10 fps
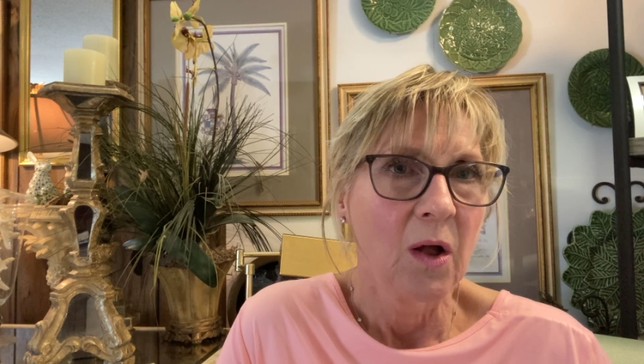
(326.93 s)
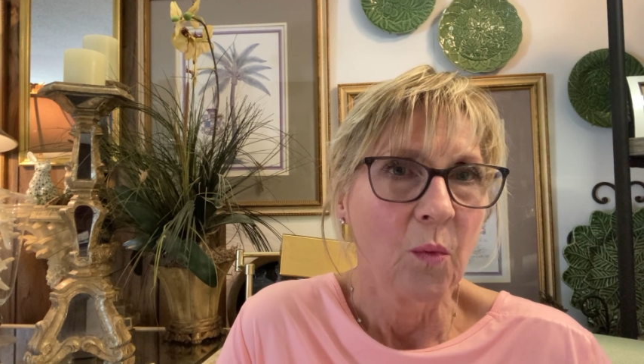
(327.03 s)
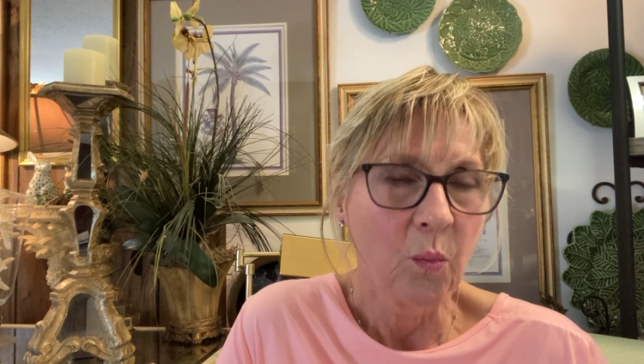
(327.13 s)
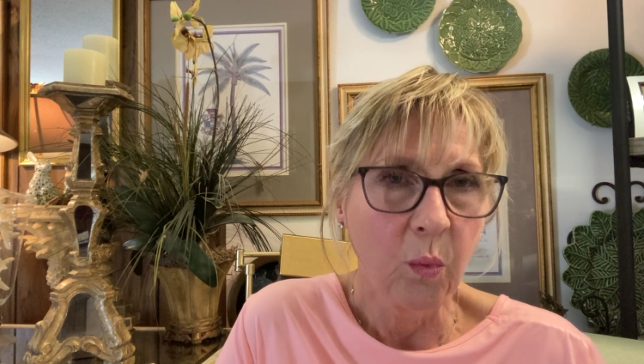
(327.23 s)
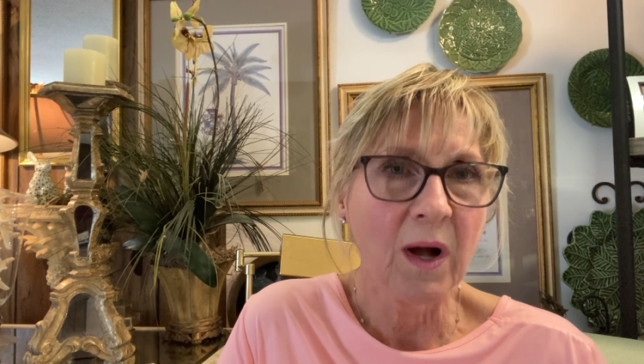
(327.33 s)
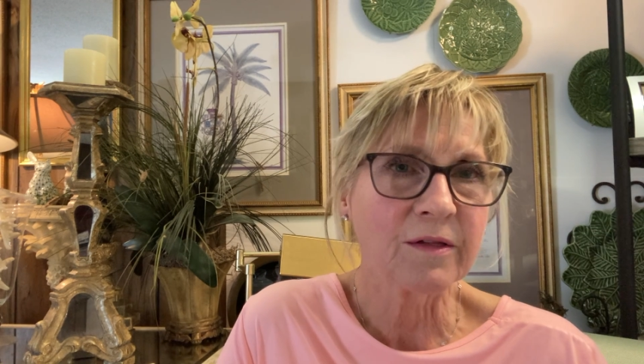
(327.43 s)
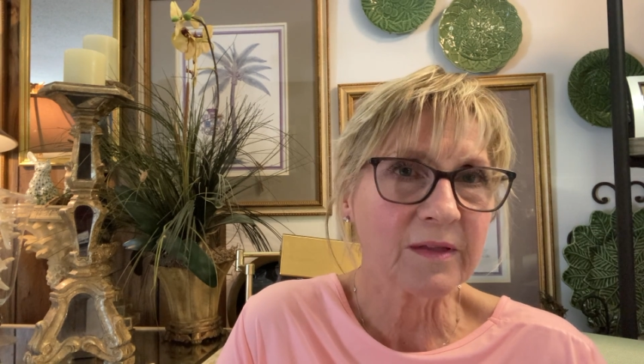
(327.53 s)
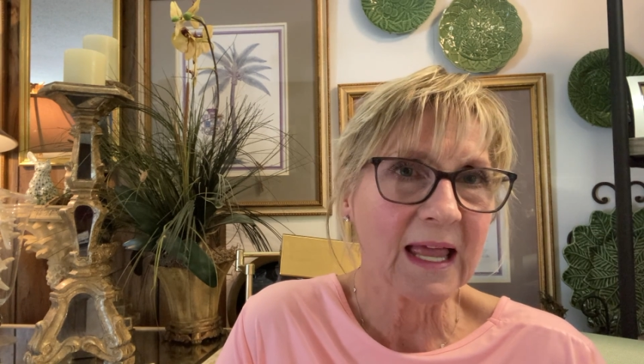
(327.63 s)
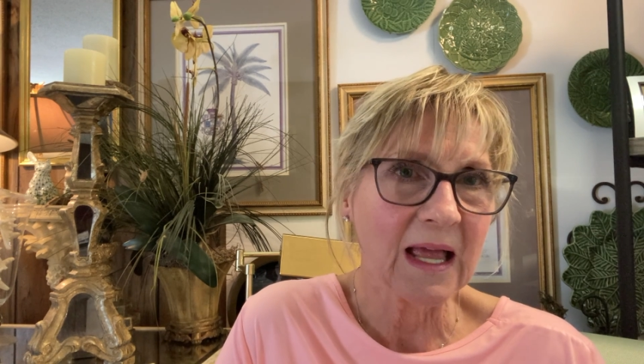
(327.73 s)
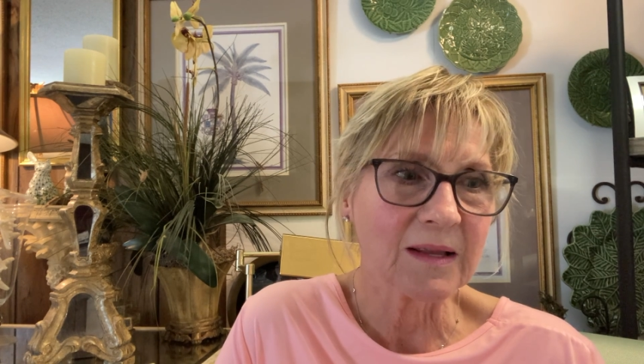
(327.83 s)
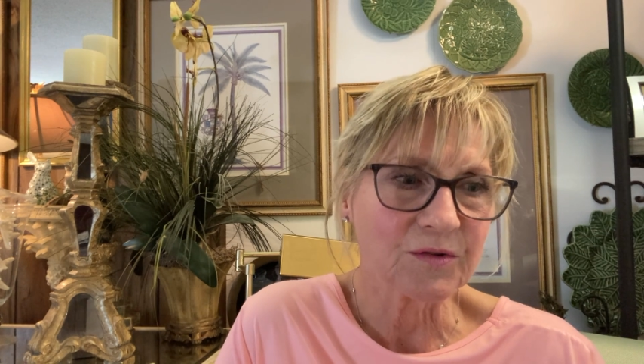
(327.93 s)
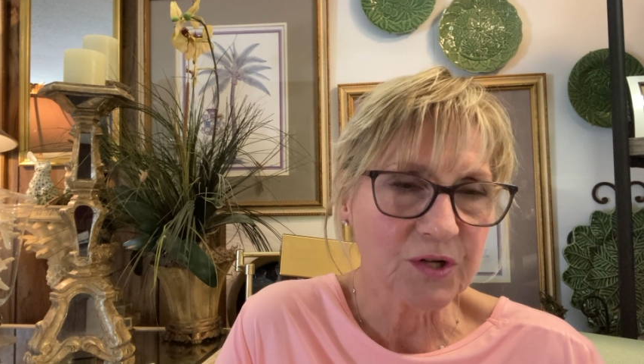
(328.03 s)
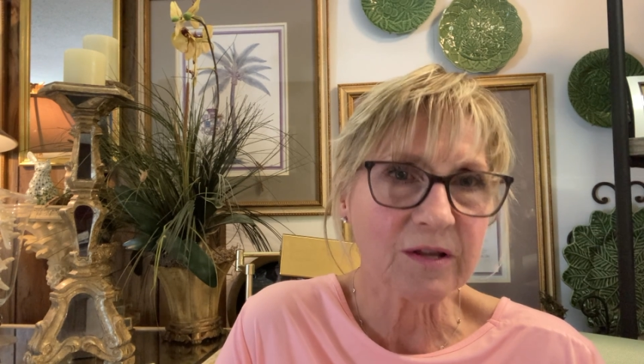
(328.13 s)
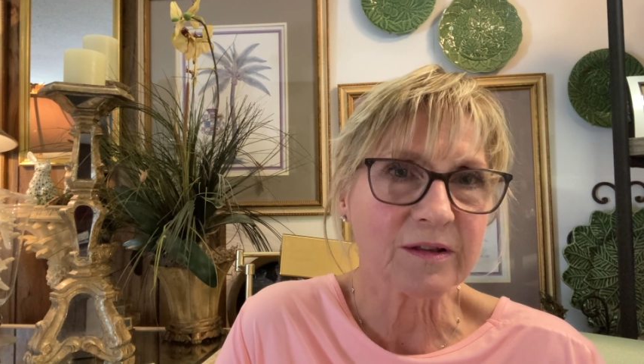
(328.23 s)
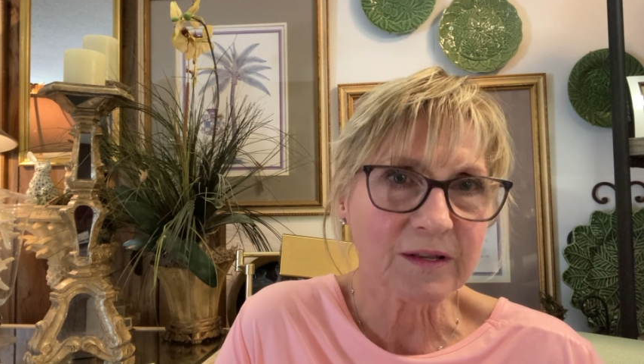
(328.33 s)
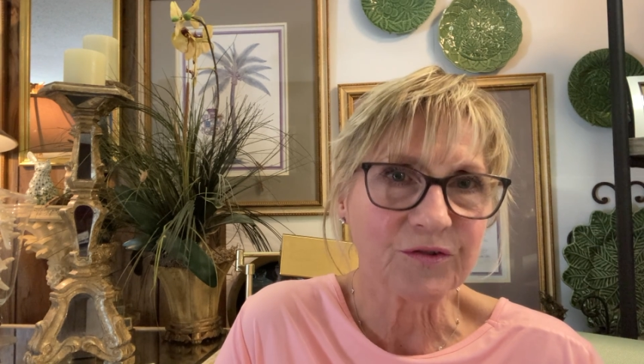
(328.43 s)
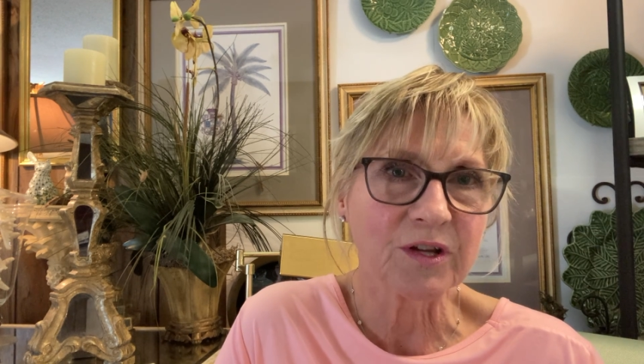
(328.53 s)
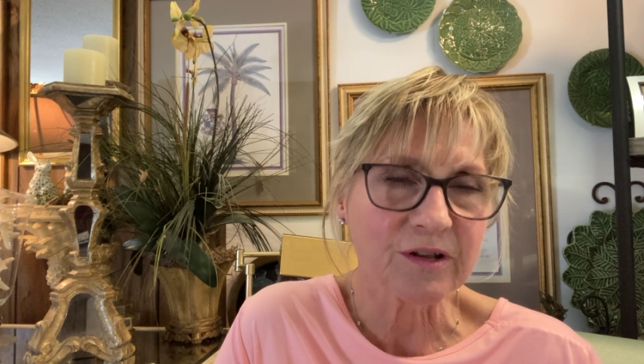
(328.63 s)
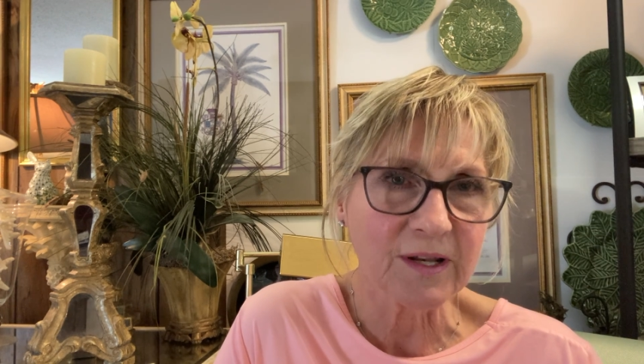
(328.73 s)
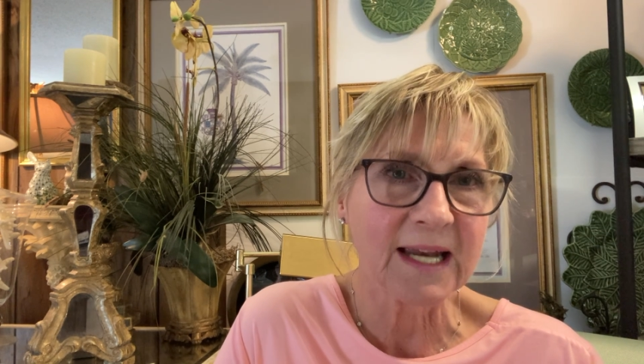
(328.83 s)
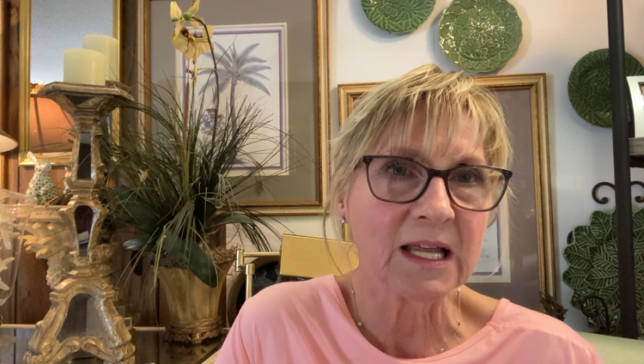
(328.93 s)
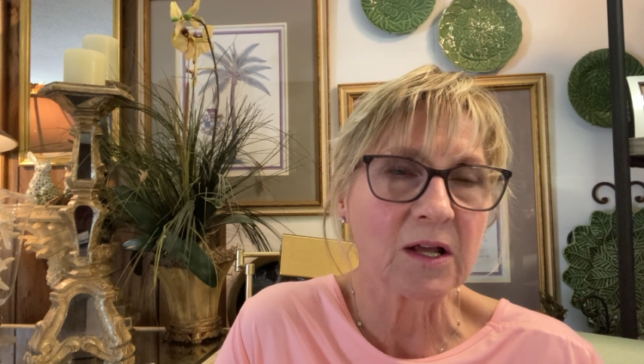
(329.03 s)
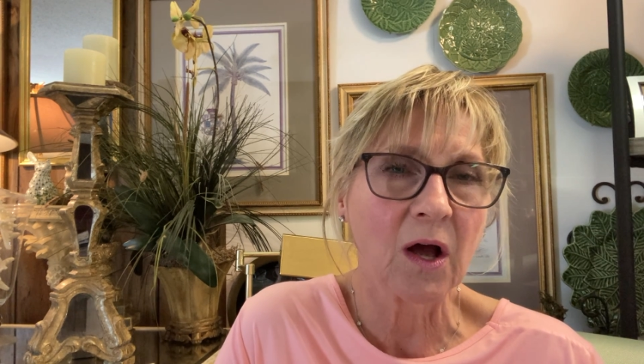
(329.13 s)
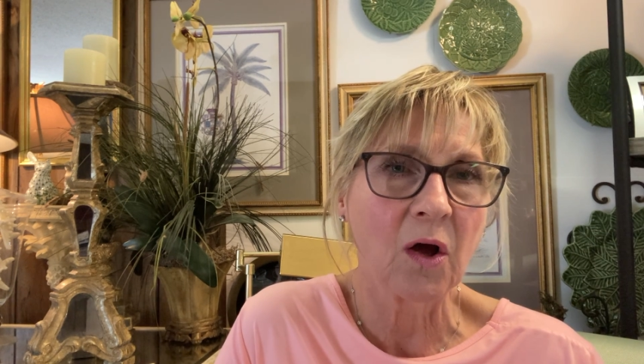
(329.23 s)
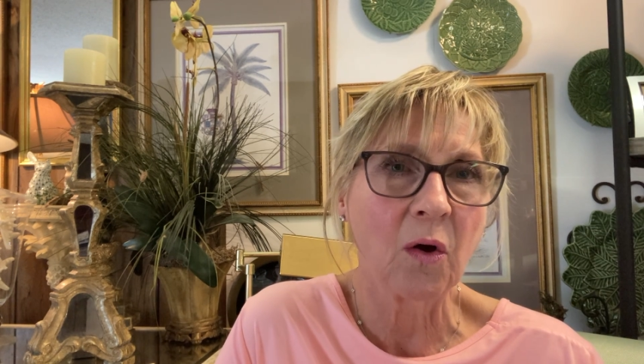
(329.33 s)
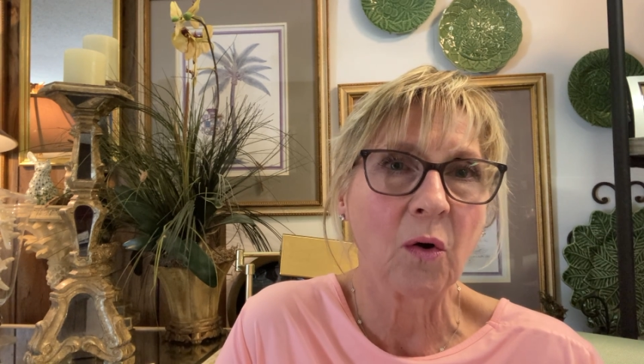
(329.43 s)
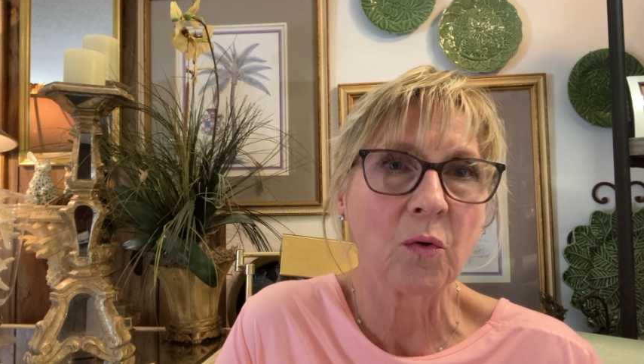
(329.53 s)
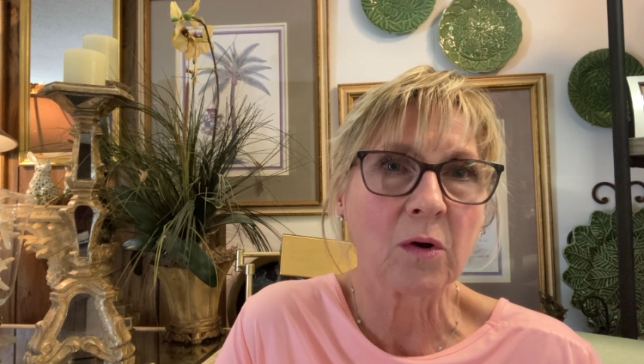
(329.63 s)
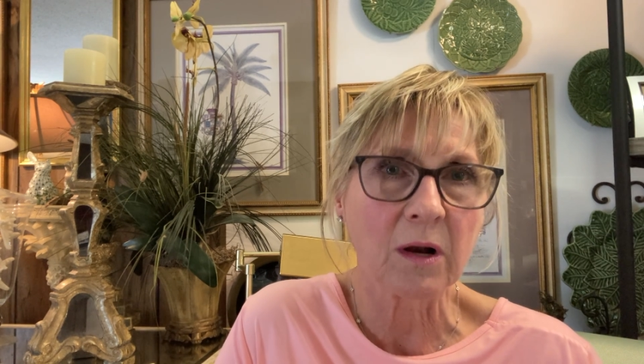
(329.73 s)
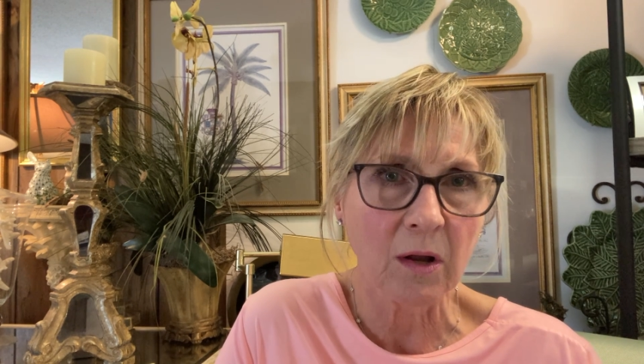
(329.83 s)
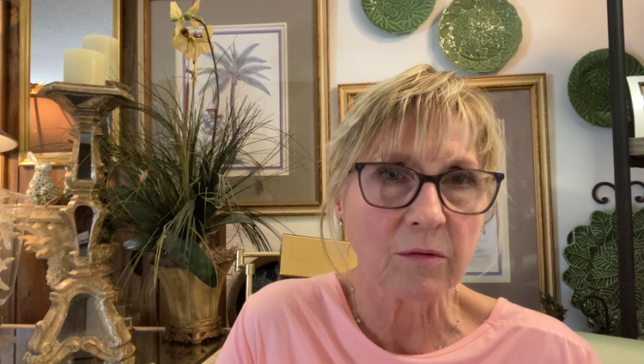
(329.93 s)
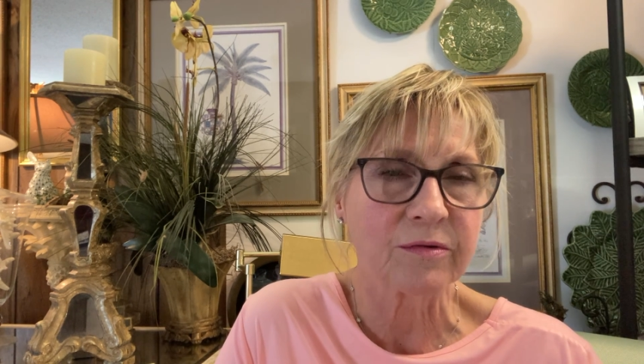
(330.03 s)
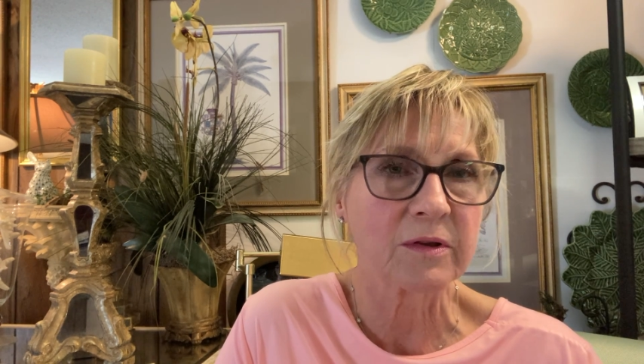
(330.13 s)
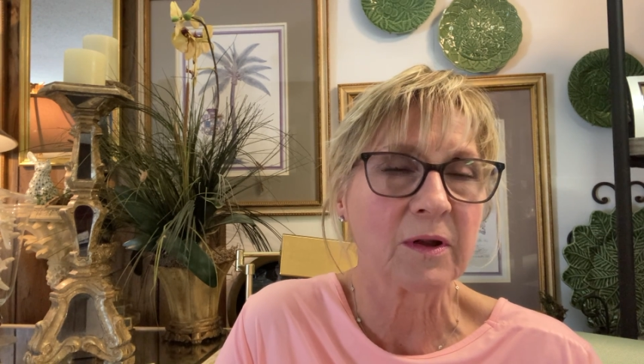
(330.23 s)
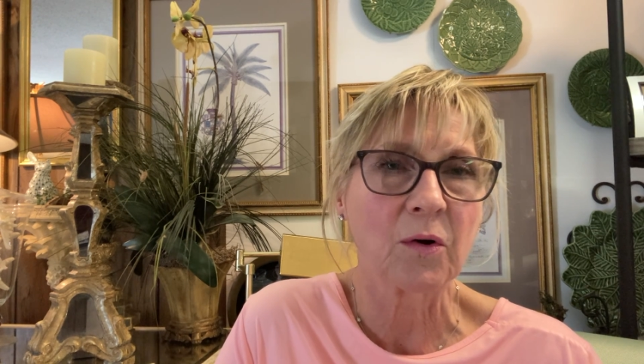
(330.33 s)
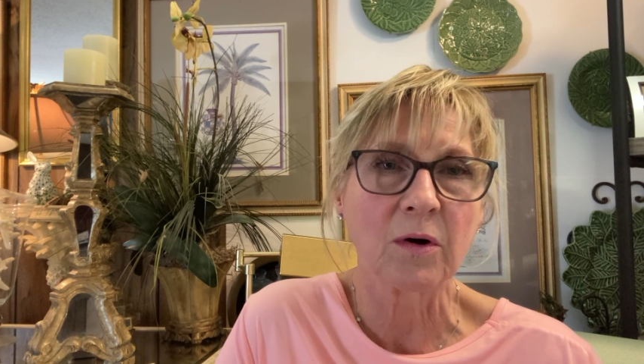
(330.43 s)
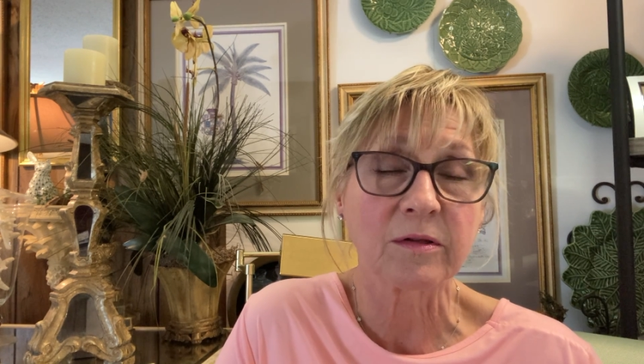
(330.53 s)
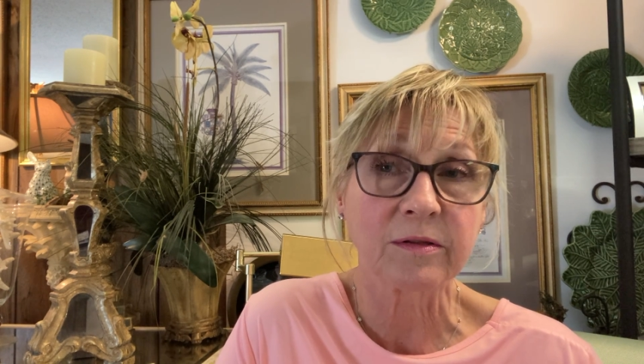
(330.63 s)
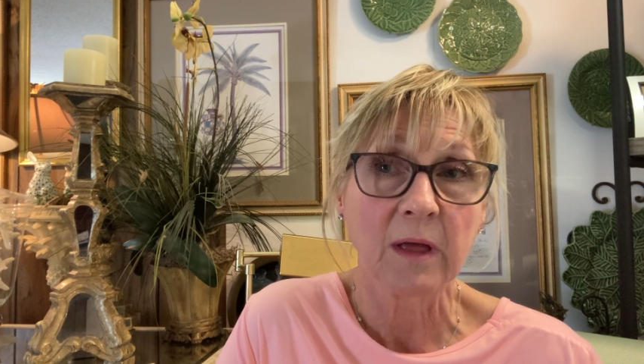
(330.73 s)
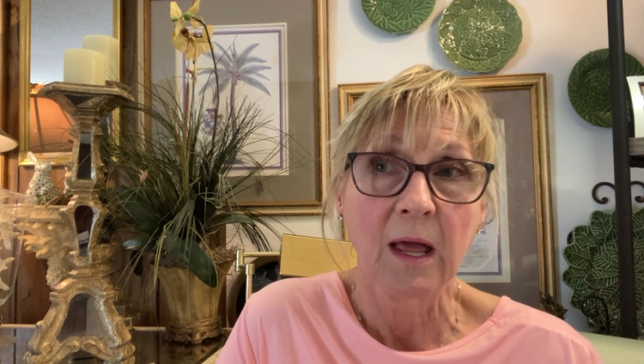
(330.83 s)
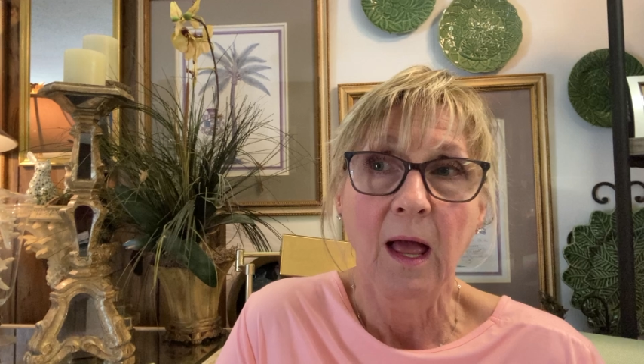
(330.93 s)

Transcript: was just let it go, close the doors.